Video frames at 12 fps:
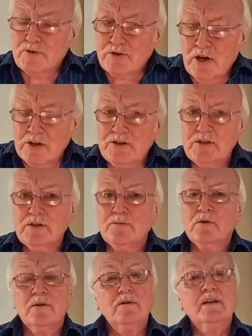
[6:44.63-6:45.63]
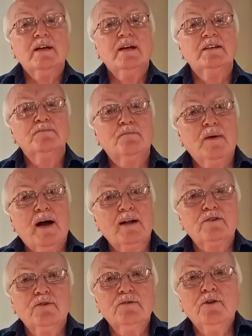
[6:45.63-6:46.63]
Judging the world is back
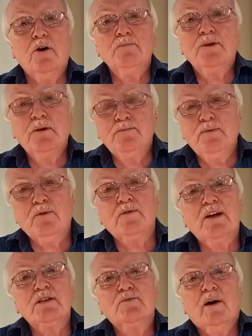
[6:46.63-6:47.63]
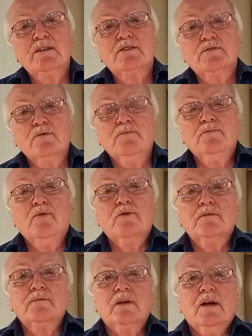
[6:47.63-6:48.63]
to Yom Kippur. That's why it's so
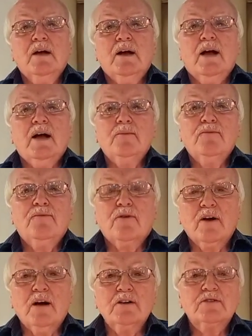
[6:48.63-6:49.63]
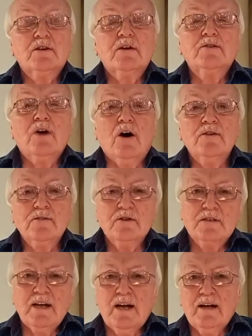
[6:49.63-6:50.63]
important um, for us to
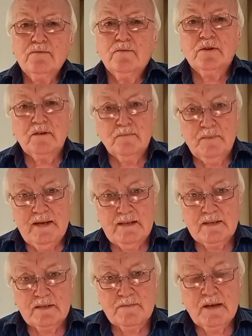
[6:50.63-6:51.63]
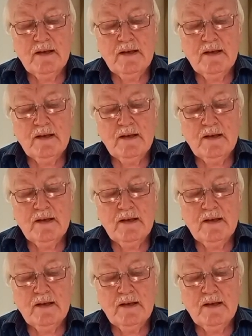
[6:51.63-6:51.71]
understand what it means.